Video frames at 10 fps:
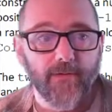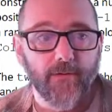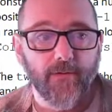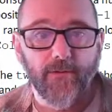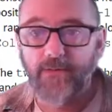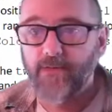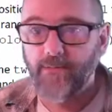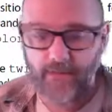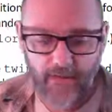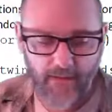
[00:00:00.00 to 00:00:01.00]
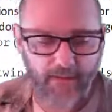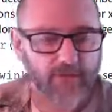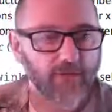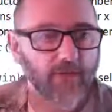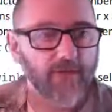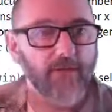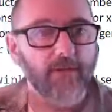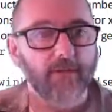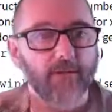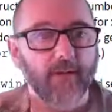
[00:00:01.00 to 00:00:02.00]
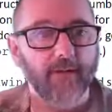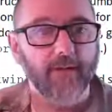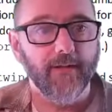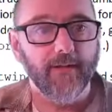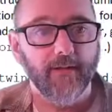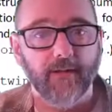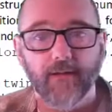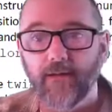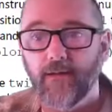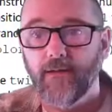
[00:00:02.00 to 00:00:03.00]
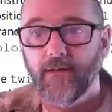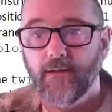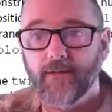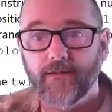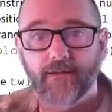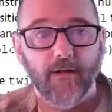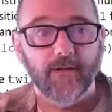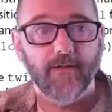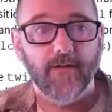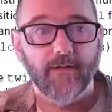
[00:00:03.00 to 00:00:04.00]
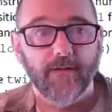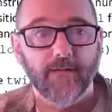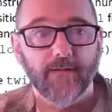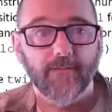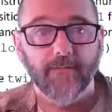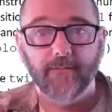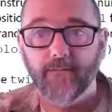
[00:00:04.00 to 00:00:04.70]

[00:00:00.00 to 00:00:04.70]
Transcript: So what do we need? We need a constructor, public Starfield,